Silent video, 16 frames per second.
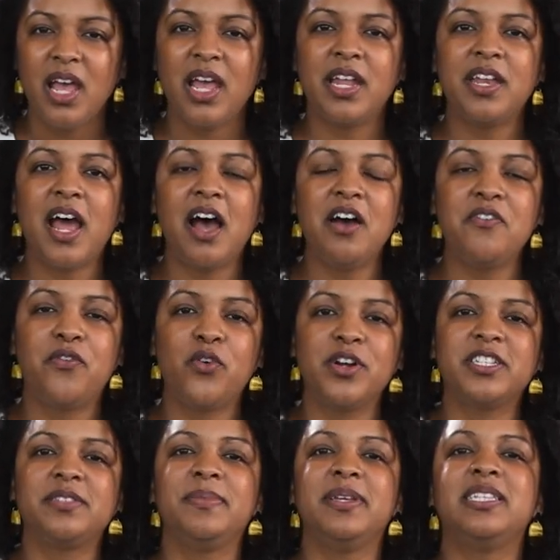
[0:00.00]
and not
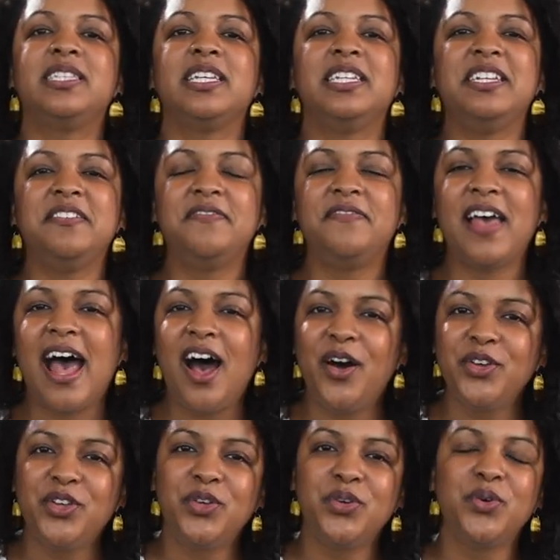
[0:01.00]
force me to
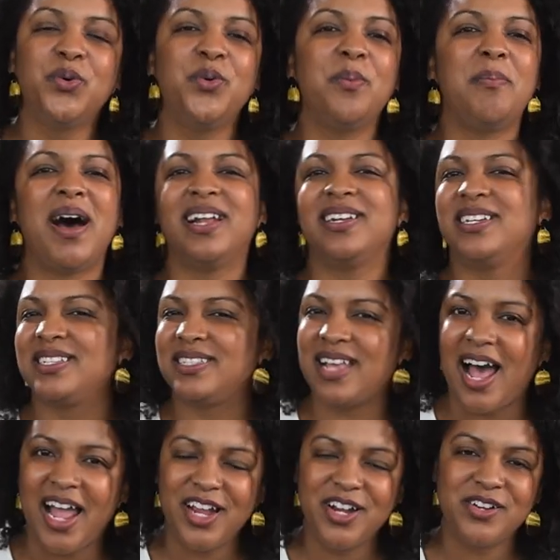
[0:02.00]
devalue my
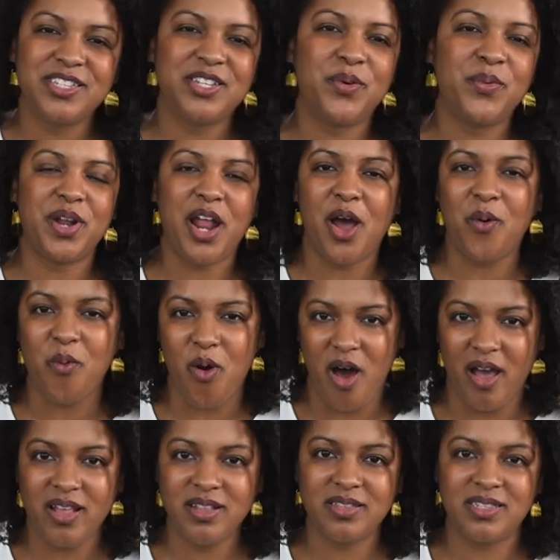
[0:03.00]
desires what I
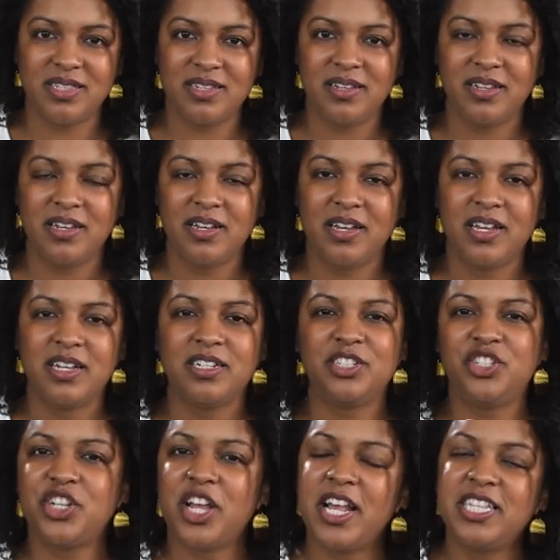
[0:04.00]
want
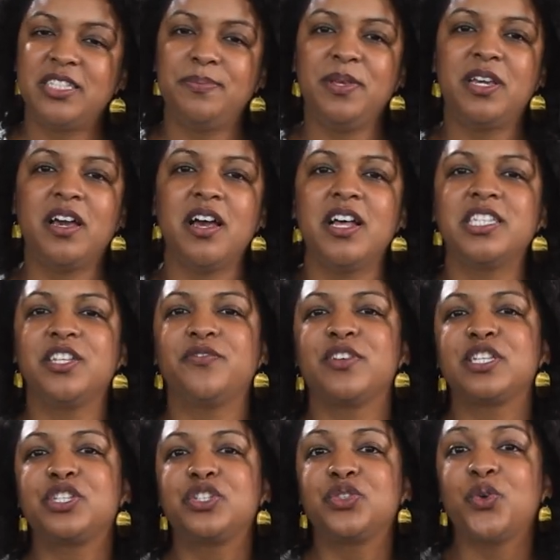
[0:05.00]
just because of
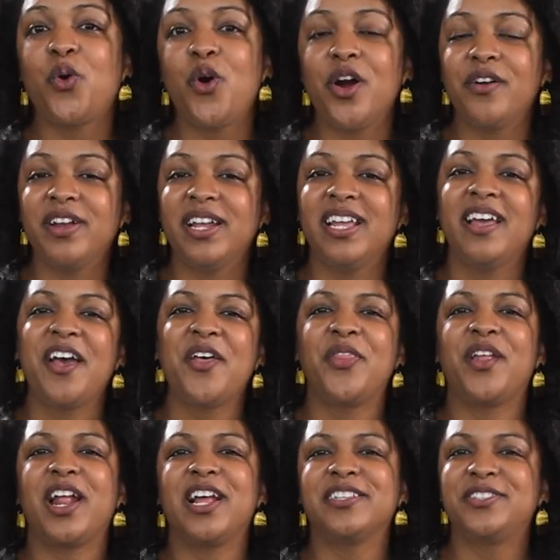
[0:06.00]
a story
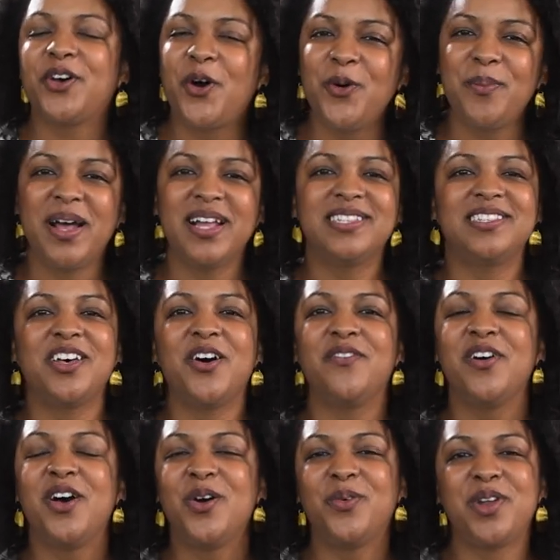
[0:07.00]
that I told
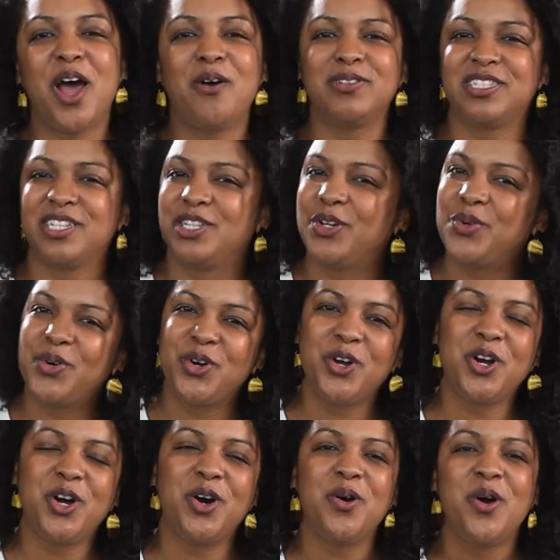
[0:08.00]
myself when I was a little
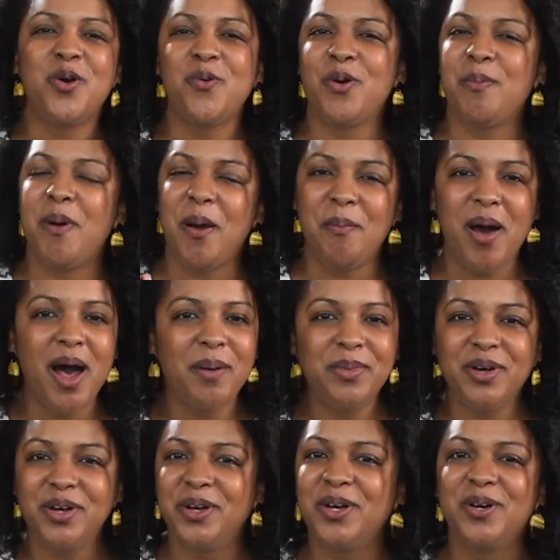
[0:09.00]
girl, when my
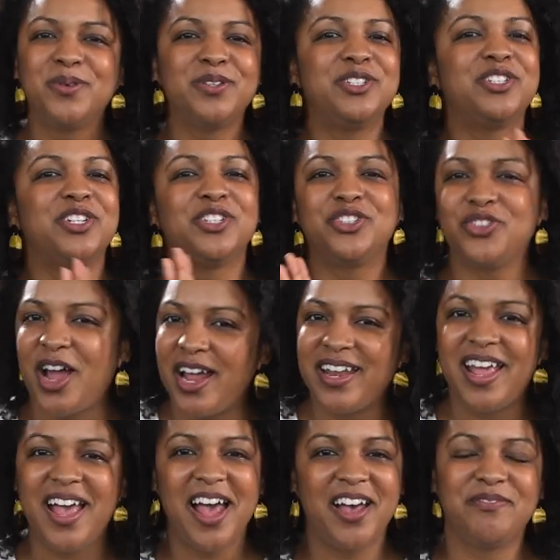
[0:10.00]
mama was just
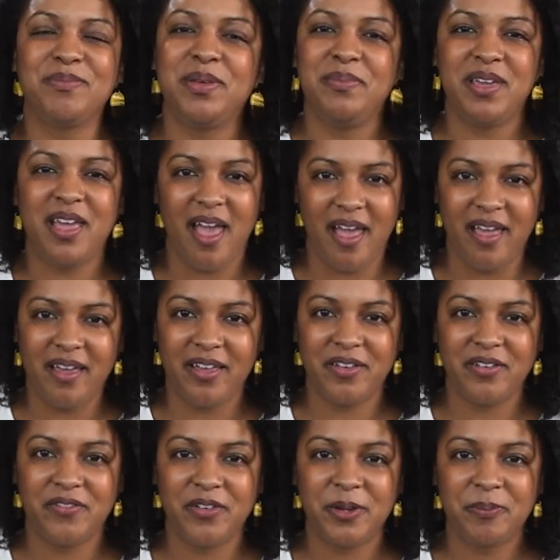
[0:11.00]
trying to have me
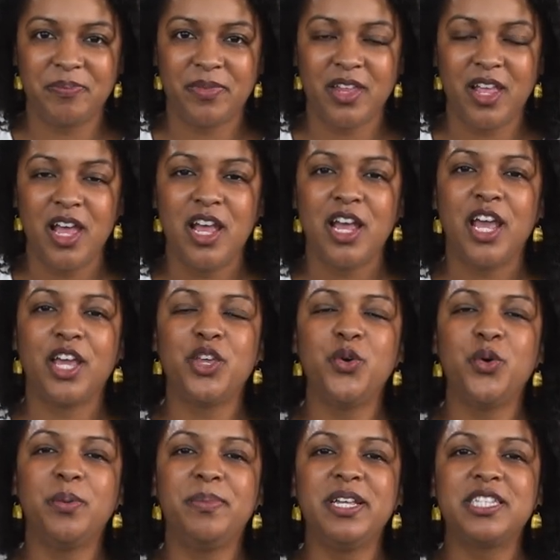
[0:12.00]
behave. And
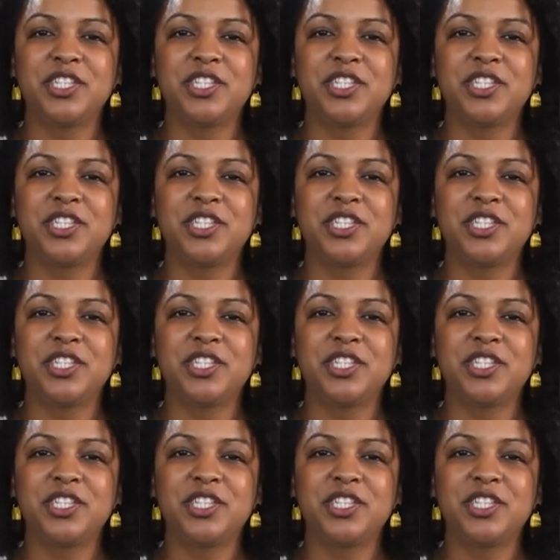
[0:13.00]
you would be